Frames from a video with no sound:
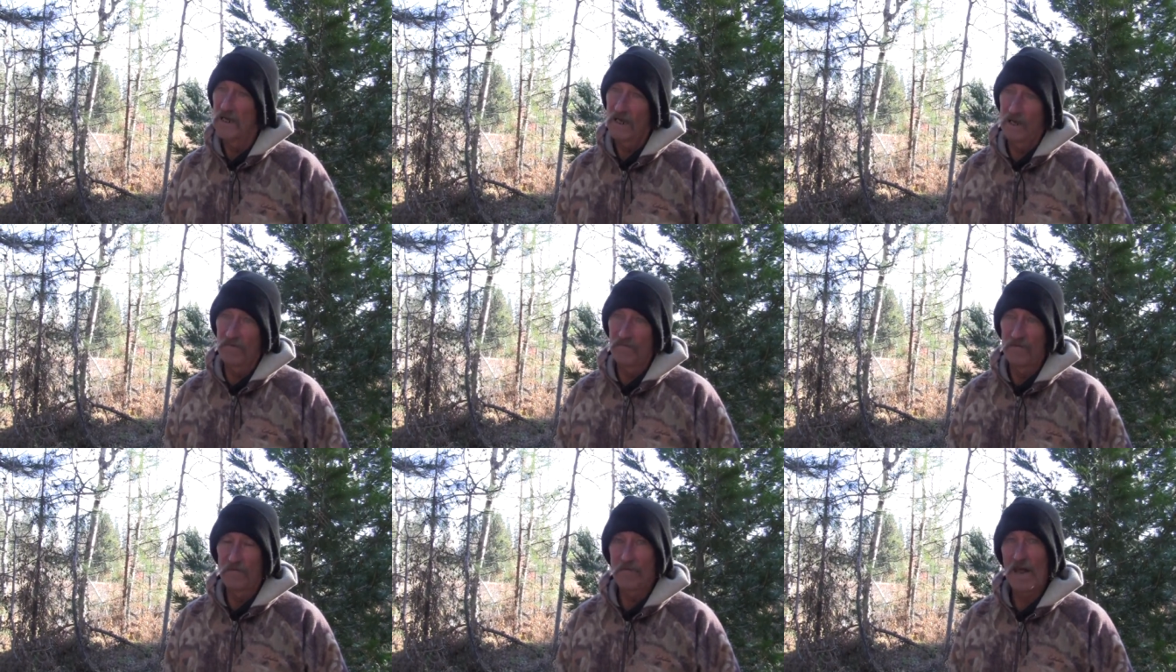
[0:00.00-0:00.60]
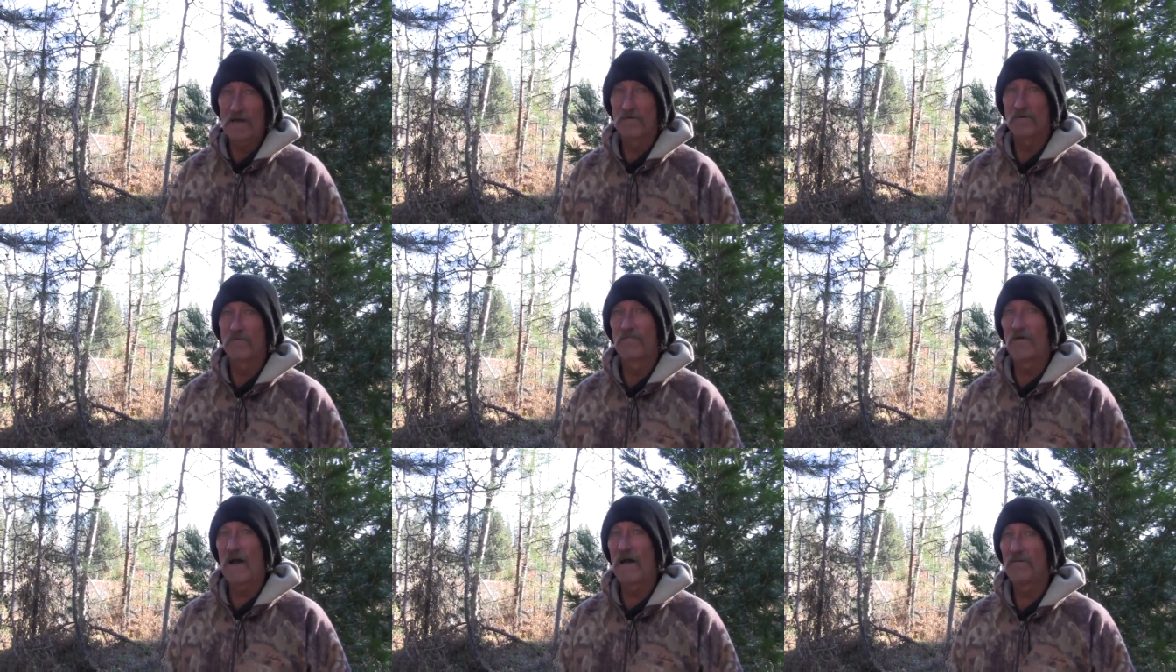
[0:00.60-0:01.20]
If that was
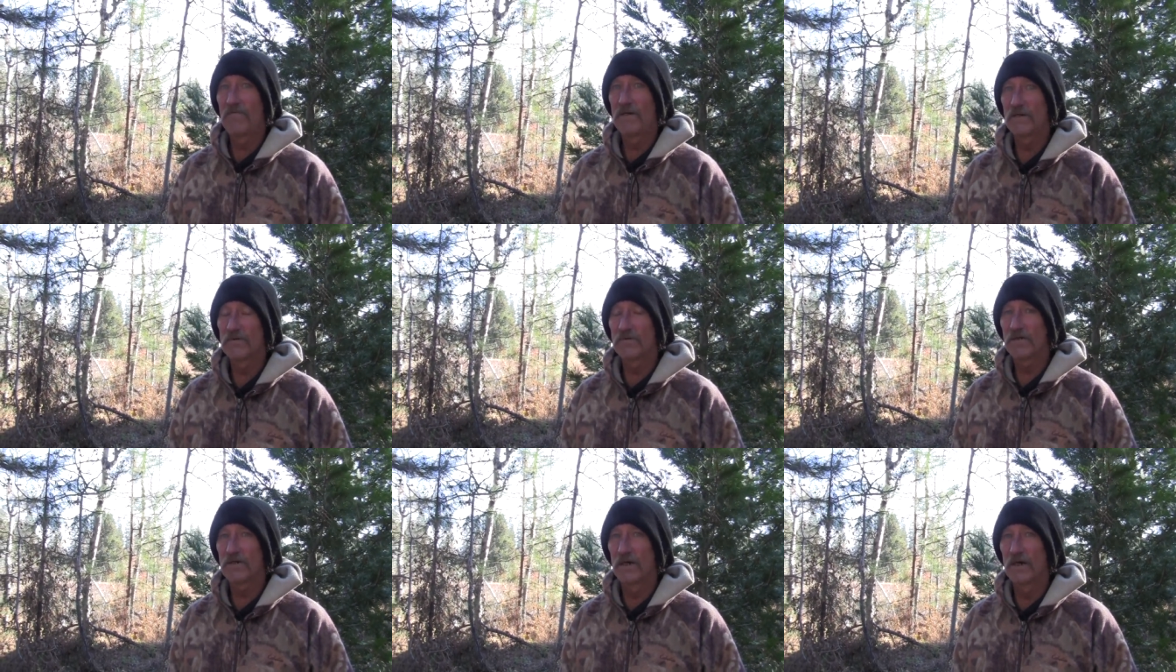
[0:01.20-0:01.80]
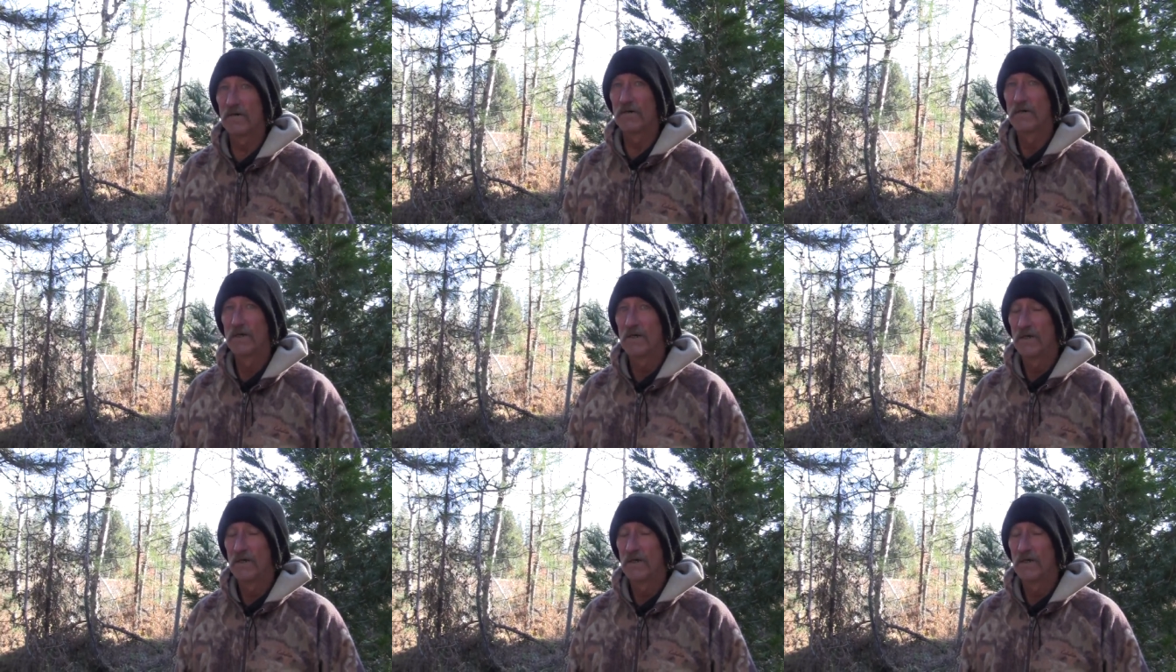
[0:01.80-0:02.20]
five years ago.